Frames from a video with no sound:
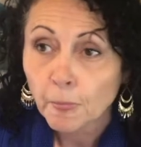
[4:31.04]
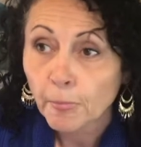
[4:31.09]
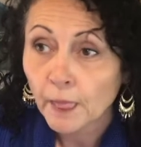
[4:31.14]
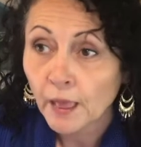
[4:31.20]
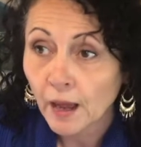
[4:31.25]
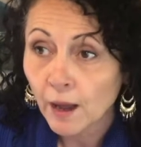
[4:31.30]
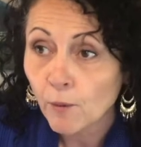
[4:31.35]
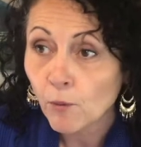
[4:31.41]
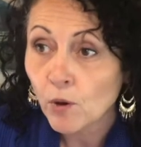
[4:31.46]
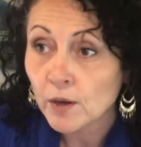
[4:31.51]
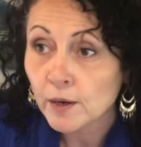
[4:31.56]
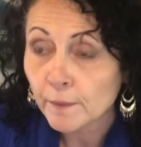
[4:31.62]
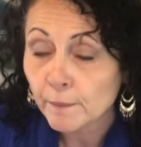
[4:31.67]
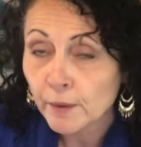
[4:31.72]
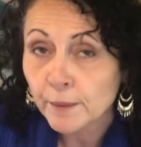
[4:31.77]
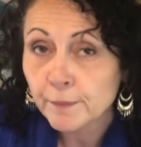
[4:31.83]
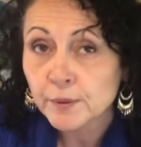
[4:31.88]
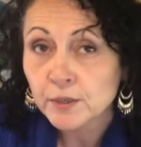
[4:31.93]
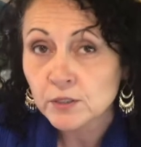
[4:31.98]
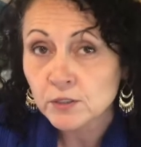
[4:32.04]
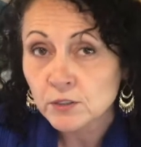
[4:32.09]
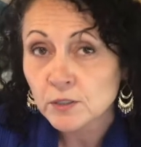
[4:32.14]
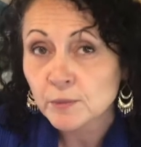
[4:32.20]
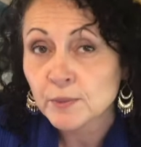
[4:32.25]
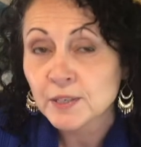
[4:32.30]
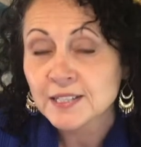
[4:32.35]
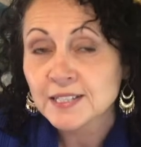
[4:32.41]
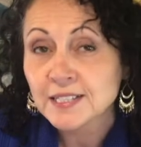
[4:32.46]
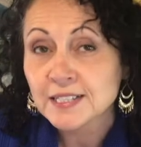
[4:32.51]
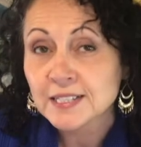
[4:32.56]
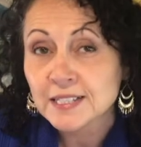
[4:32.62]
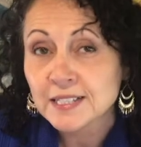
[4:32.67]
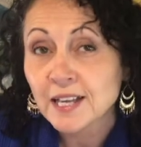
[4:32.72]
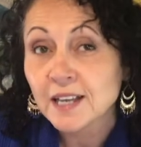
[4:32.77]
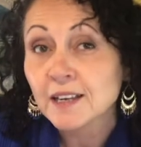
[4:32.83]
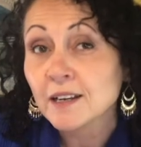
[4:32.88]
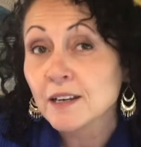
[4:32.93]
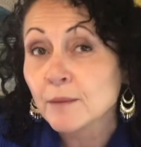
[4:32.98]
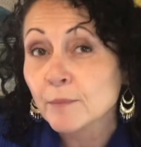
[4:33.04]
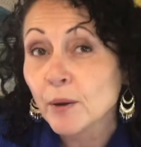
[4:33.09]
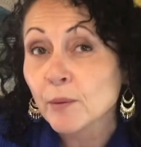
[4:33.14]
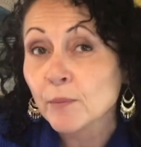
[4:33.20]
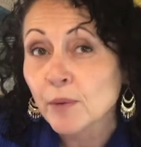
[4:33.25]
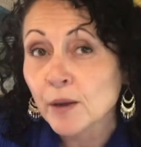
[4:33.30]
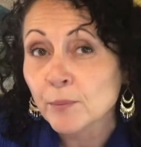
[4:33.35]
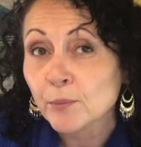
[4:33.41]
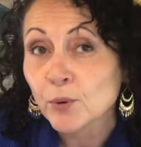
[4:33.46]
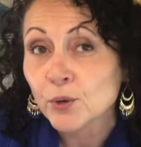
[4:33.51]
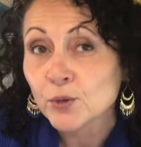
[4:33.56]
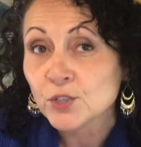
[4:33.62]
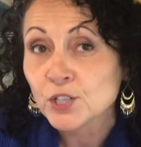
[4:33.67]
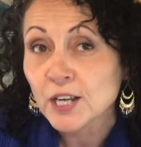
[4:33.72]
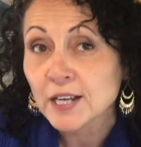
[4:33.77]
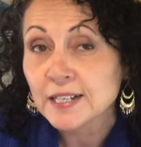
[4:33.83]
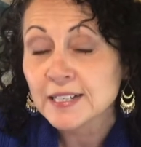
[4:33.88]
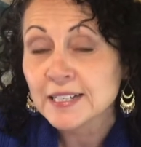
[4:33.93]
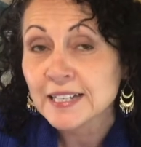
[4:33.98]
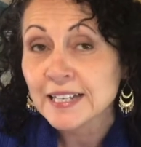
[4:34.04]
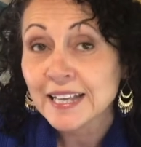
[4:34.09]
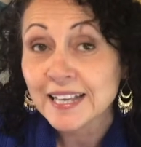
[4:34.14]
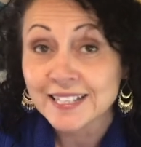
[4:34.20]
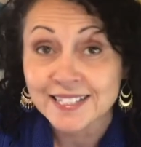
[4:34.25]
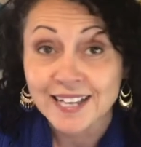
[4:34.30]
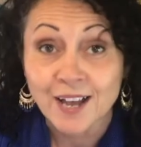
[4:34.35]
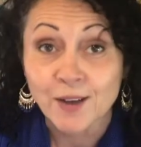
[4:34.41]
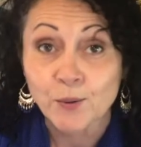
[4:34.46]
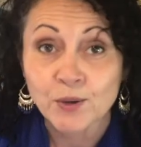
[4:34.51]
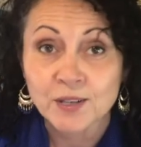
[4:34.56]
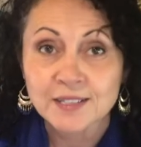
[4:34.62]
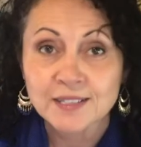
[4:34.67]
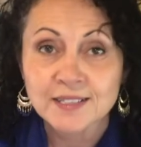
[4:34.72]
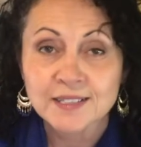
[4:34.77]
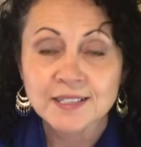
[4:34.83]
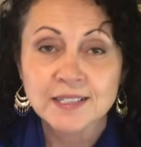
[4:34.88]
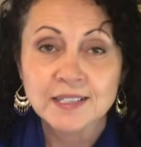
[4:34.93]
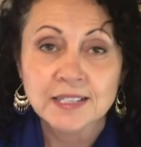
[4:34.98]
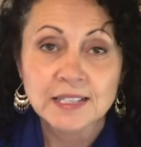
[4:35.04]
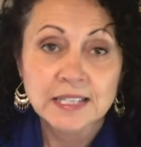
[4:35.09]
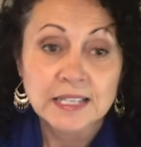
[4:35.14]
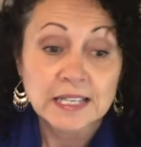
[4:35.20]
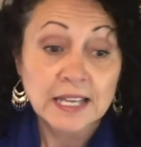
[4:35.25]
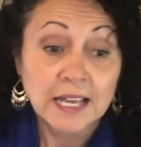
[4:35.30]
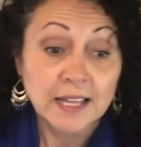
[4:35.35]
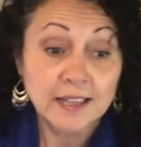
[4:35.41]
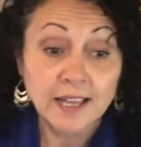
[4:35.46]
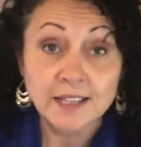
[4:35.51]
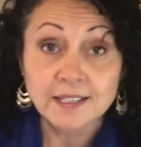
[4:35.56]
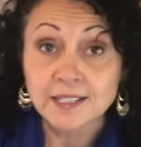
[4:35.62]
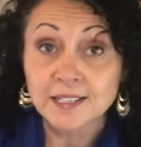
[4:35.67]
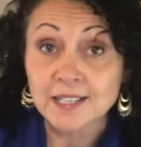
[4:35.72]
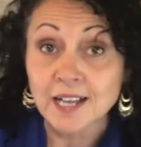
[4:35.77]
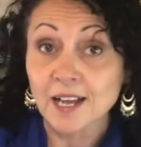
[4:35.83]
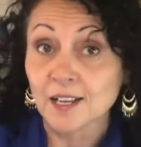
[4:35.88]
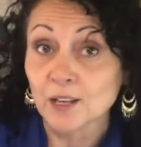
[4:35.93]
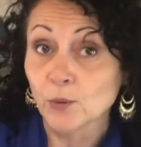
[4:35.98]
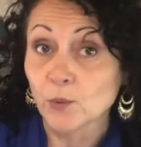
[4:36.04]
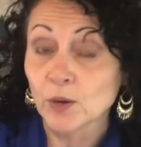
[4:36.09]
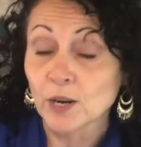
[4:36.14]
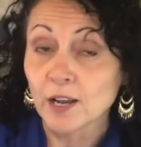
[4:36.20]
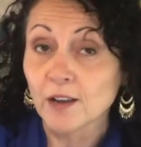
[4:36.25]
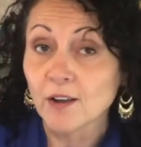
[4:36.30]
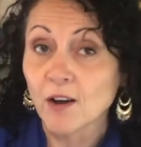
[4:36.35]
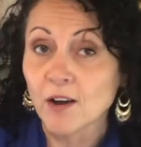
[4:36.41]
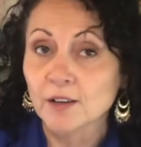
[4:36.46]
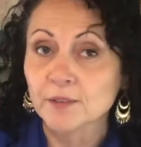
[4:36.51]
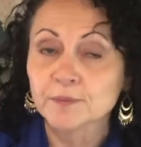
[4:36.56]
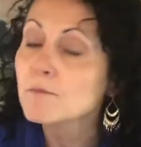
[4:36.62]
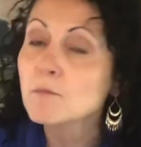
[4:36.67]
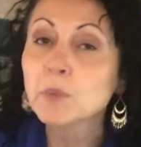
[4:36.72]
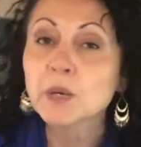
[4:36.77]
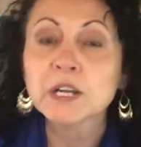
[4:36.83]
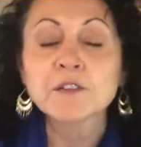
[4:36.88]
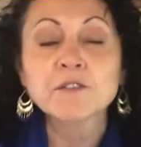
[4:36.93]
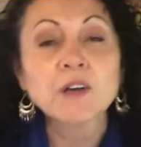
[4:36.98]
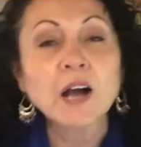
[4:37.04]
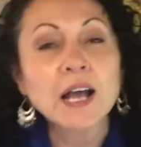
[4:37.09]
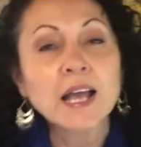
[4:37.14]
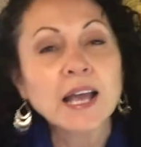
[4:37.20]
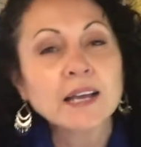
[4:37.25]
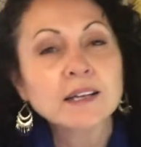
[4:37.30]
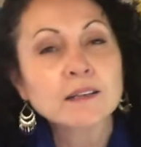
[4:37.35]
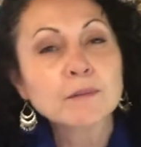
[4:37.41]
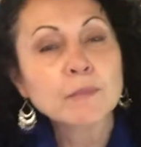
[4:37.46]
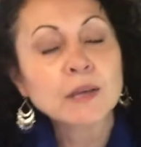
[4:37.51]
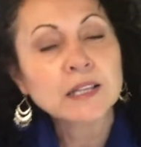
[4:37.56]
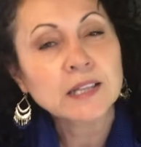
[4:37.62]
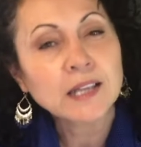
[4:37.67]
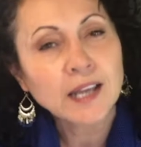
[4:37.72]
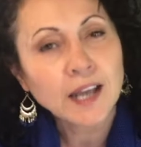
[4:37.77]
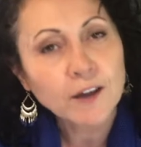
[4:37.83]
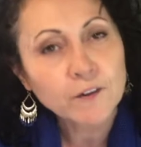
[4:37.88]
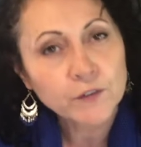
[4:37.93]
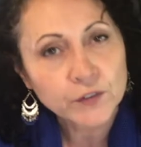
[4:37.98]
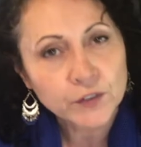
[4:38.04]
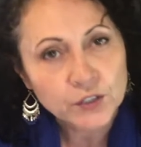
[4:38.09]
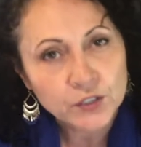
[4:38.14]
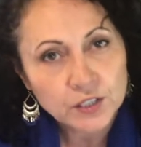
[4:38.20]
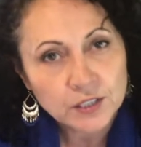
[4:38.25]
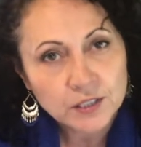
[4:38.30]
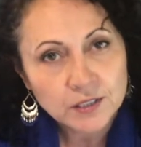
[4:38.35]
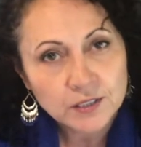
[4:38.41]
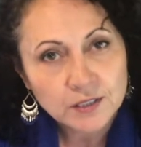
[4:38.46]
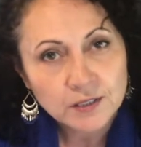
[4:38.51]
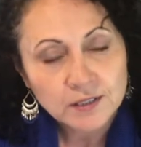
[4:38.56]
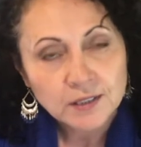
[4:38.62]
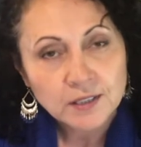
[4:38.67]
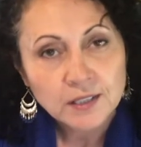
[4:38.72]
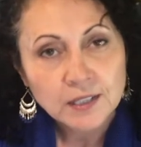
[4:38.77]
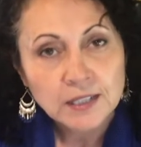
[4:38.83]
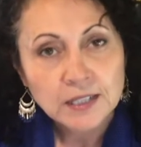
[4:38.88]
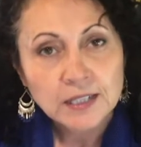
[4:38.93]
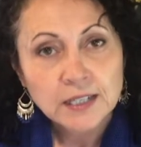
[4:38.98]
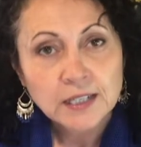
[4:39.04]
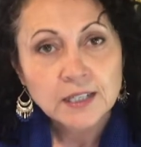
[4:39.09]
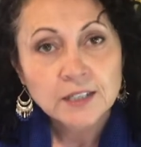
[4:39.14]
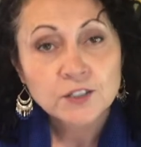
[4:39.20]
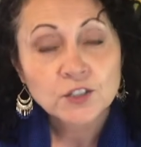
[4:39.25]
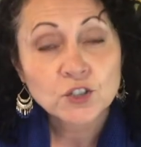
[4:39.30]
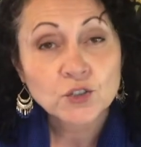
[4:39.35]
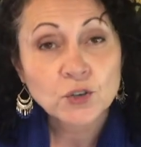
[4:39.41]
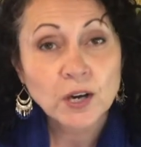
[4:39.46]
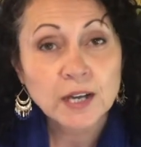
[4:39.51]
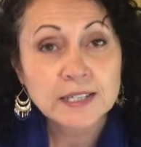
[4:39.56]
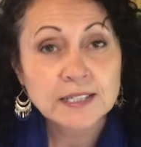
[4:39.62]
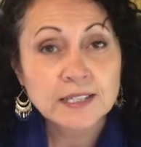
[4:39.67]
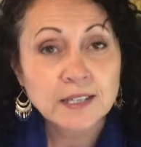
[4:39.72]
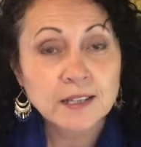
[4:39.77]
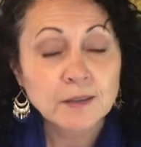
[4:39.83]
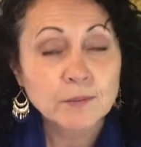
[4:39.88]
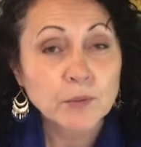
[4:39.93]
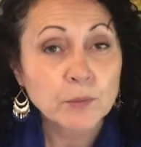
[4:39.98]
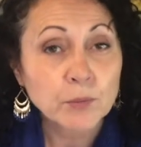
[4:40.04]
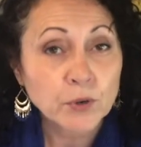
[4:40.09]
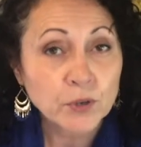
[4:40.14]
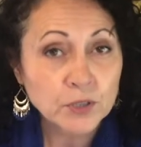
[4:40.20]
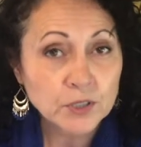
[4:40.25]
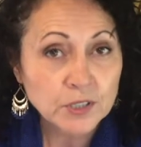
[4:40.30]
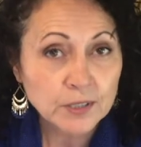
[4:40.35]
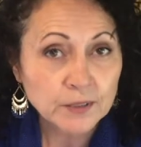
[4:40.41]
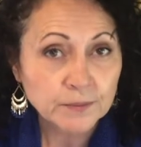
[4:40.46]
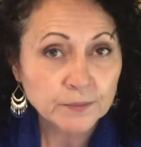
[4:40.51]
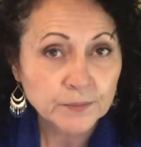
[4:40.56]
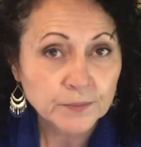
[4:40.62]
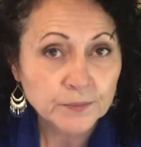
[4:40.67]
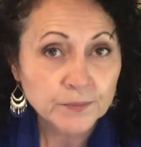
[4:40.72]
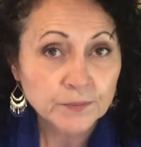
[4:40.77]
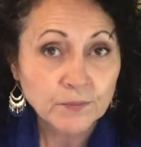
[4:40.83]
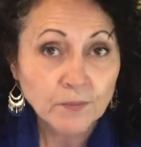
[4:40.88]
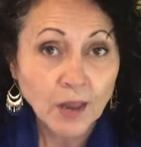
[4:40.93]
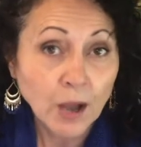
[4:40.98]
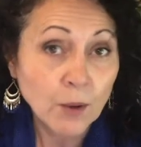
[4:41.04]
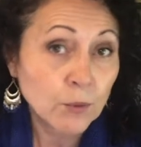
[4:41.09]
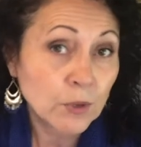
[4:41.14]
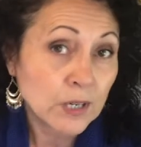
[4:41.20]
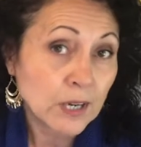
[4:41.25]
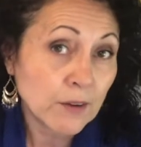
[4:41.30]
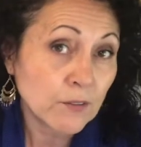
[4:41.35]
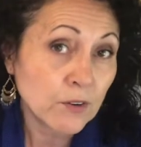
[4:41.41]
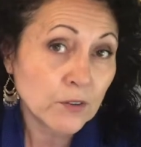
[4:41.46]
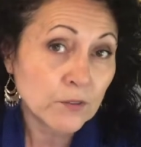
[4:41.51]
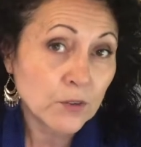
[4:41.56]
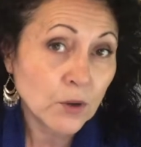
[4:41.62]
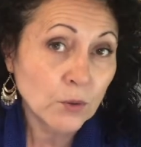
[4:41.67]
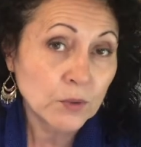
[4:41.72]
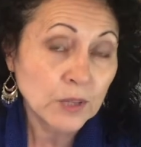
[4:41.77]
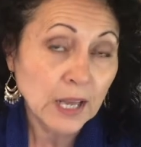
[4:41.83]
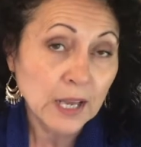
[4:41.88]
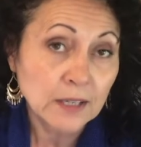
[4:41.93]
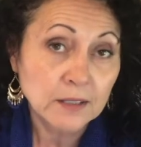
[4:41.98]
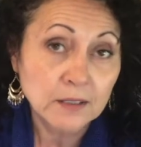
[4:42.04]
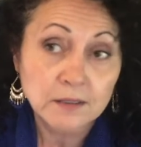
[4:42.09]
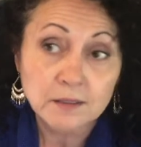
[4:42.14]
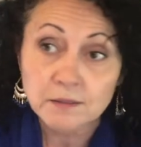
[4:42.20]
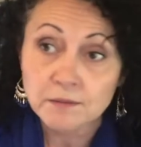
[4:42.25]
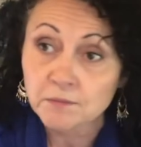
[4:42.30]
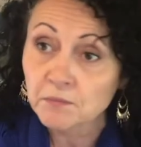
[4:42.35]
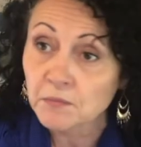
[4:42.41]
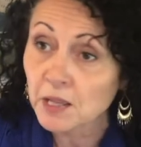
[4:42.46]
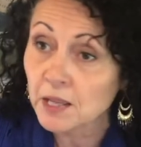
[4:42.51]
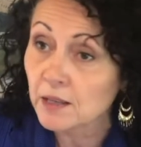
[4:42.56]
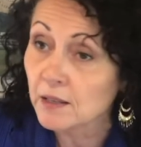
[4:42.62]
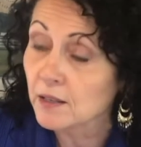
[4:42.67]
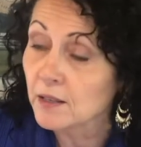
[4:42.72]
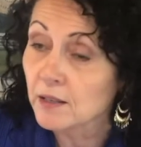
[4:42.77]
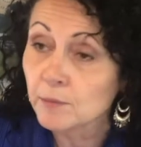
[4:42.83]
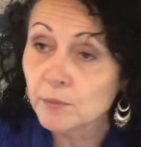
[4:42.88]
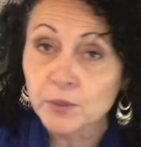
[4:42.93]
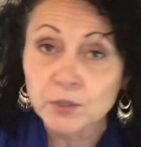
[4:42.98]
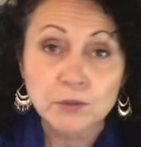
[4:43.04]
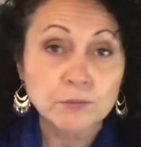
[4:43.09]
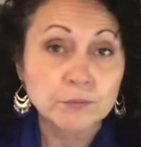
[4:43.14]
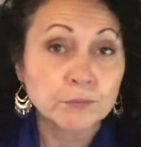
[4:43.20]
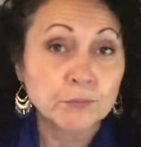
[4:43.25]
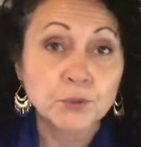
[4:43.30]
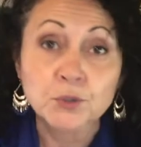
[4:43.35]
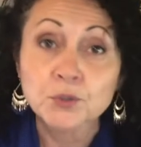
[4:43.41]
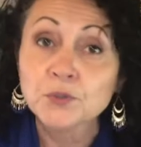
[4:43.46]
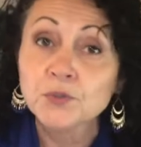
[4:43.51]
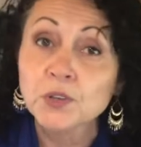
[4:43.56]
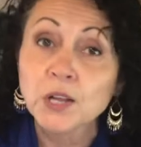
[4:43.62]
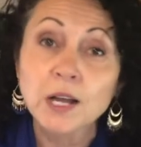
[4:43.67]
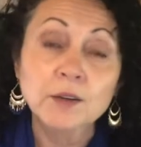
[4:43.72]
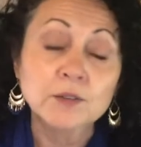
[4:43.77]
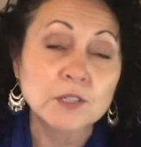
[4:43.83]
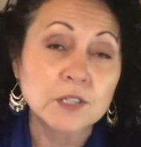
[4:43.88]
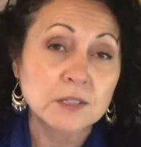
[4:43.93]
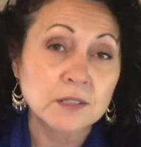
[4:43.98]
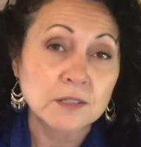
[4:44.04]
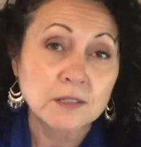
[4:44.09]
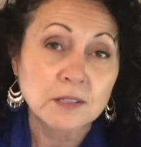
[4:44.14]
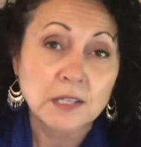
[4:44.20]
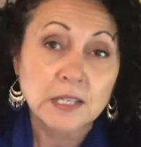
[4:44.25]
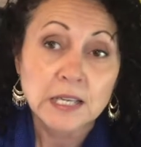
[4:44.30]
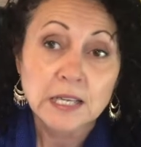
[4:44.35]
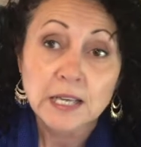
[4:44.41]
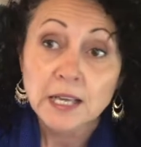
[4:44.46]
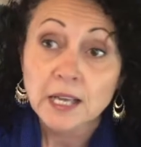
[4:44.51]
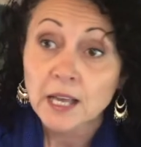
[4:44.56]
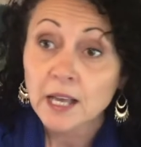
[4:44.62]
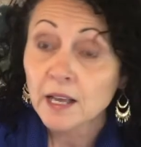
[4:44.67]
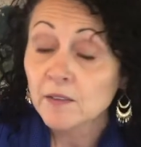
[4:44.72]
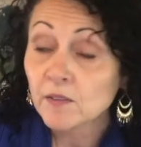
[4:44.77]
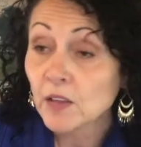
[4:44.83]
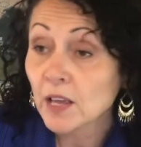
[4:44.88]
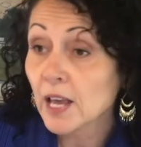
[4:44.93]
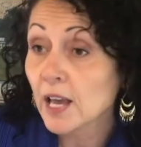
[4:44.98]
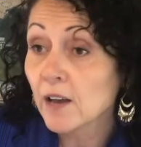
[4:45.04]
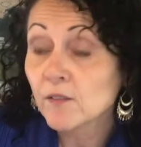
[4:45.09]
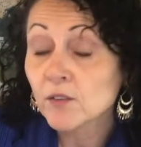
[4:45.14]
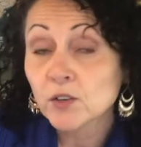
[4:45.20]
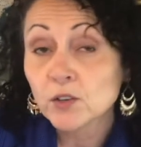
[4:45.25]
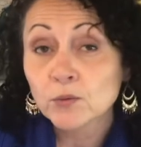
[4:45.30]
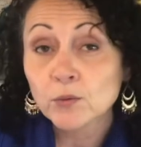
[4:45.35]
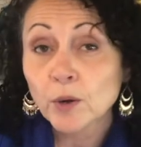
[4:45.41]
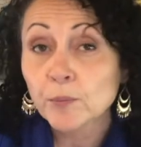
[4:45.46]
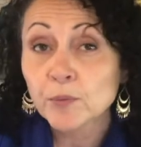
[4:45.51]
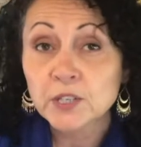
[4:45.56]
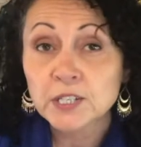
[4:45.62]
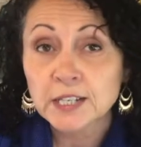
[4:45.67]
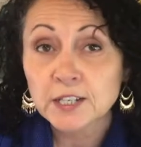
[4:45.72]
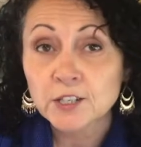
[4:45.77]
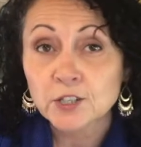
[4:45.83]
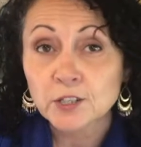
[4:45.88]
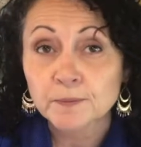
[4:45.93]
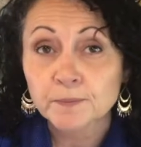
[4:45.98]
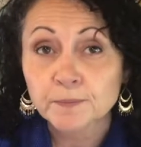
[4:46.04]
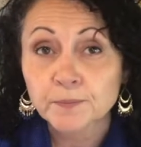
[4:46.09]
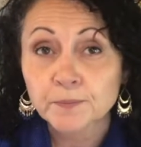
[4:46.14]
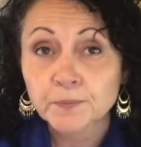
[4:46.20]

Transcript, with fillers: I wanted my builder to be as excited about my project as I was. And that's exactly what I got. But if I hadn't made the effort to try and see them in person, I would never have known that. They build beautiful houses and they have a good reputation.